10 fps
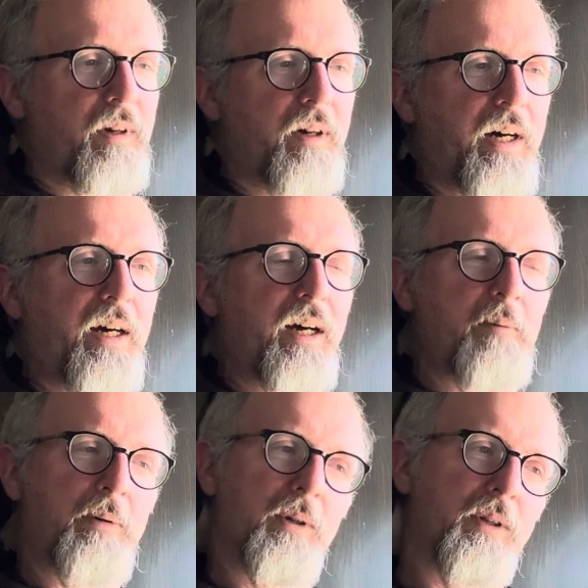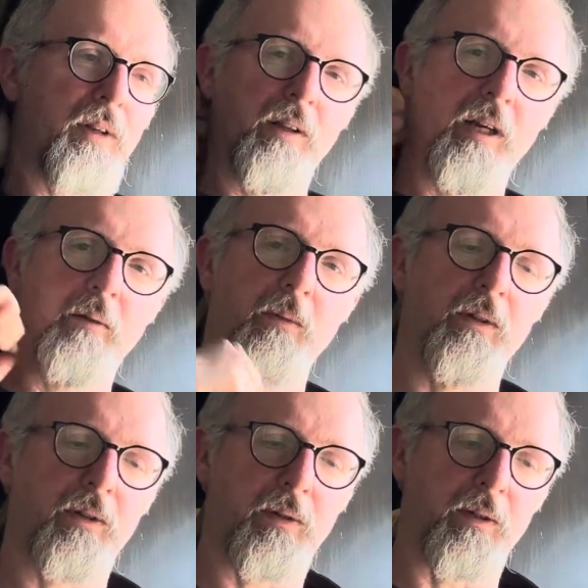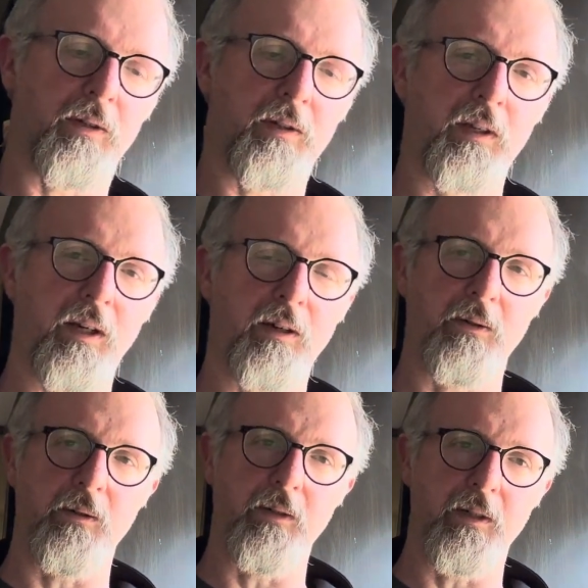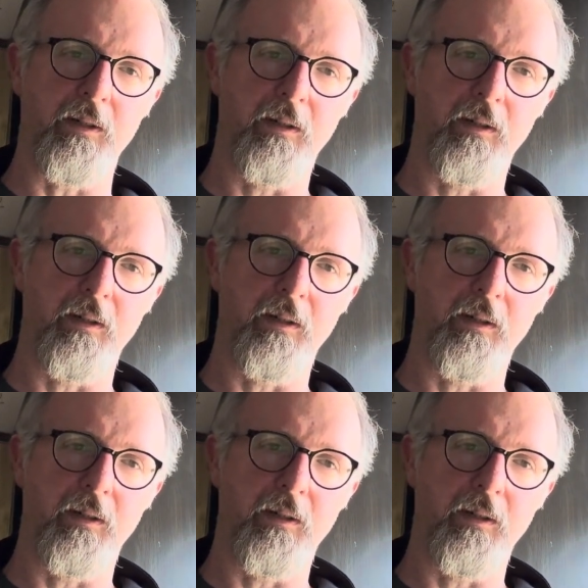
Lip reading: I personally lean more towards the whole